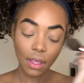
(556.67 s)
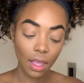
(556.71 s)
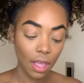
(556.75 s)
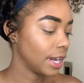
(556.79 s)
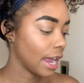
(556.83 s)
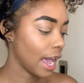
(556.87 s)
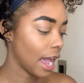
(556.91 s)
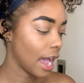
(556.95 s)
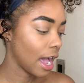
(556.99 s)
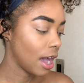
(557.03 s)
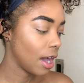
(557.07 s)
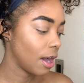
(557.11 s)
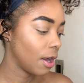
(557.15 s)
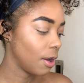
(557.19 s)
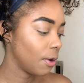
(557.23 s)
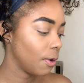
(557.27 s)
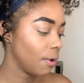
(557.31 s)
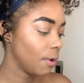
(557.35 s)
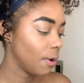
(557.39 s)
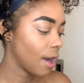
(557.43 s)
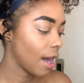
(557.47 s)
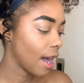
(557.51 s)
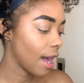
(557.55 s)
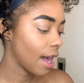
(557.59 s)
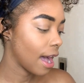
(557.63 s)

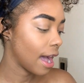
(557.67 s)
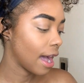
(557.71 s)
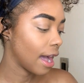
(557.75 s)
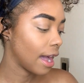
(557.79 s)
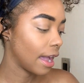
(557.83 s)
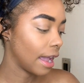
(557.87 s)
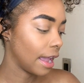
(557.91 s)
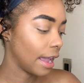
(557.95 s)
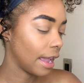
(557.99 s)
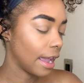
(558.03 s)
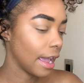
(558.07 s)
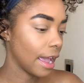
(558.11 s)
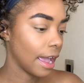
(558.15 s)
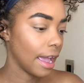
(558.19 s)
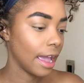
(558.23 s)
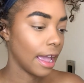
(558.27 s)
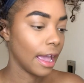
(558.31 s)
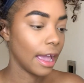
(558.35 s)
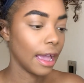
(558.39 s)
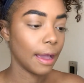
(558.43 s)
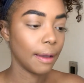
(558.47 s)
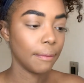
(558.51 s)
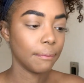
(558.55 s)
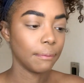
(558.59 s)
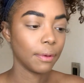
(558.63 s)
Now I
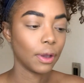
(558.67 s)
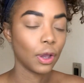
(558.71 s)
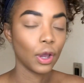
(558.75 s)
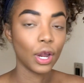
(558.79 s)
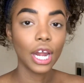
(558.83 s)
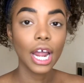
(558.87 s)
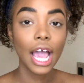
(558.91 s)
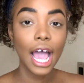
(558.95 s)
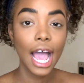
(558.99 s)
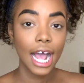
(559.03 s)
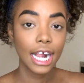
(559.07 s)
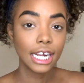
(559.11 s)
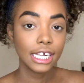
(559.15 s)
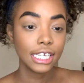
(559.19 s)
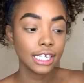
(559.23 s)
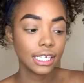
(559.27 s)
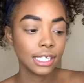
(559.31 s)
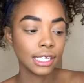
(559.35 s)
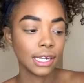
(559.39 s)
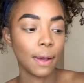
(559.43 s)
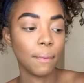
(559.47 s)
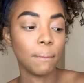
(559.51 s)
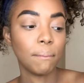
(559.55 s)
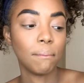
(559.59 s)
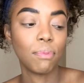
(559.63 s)
am gonna add
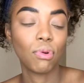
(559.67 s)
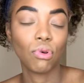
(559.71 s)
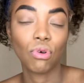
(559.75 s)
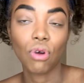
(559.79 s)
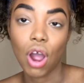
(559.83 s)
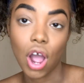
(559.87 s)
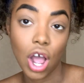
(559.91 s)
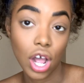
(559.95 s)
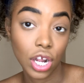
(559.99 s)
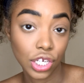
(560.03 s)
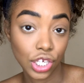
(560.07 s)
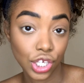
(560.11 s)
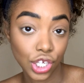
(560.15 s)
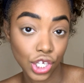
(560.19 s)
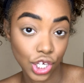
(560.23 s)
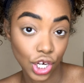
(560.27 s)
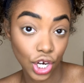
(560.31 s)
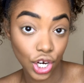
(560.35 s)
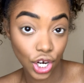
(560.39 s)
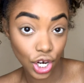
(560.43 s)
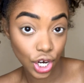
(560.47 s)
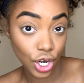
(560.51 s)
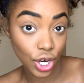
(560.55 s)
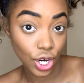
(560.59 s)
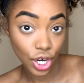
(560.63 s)

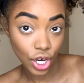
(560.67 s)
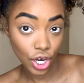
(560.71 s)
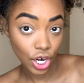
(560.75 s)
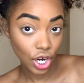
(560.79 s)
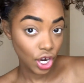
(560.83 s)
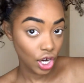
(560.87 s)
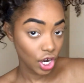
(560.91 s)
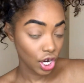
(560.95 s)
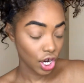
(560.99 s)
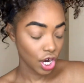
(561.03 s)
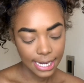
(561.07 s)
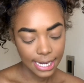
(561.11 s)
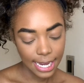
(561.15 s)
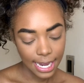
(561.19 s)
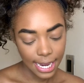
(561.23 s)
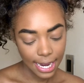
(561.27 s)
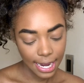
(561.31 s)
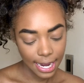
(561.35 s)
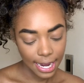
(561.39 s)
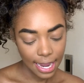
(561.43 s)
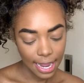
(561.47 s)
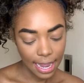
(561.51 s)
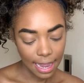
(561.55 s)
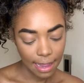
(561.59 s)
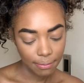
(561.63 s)
bronzer.
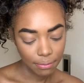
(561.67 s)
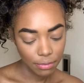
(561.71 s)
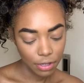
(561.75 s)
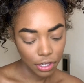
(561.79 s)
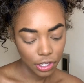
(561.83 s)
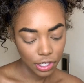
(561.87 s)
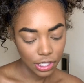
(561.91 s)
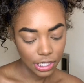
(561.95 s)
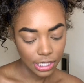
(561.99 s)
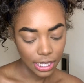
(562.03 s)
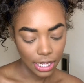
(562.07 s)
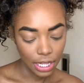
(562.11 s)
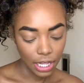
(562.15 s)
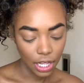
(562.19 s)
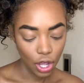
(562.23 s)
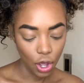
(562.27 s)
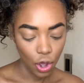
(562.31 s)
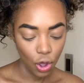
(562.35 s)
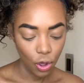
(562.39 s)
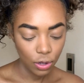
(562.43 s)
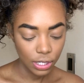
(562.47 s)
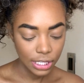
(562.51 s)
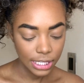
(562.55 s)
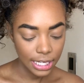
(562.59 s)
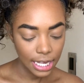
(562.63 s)
Today I'm using
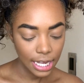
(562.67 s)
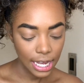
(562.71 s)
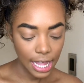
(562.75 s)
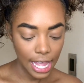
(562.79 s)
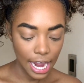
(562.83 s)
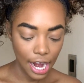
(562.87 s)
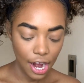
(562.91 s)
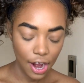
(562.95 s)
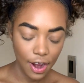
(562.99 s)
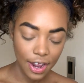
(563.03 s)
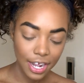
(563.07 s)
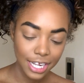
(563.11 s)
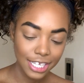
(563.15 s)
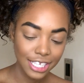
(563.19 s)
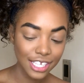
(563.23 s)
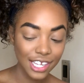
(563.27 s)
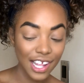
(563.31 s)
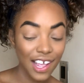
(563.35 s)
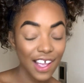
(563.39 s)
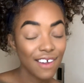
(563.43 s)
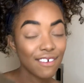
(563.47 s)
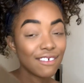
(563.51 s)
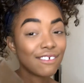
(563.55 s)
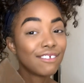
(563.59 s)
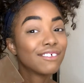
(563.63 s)
Hotel Heiress
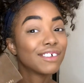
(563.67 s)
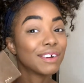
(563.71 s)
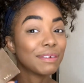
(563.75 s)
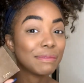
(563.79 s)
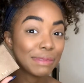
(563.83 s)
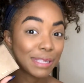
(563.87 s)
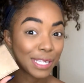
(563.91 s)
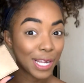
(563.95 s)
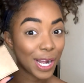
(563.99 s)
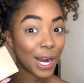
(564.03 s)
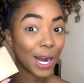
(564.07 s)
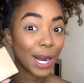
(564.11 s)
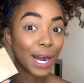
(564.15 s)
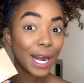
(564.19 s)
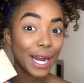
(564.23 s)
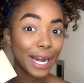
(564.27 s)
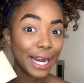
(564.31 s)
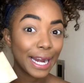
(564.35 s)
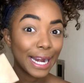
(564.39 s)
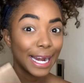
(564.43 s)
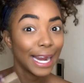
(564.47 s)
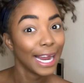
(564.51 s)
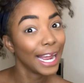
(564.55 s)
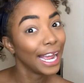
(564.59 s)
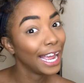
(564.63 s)
from
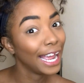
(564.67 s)
Tarte.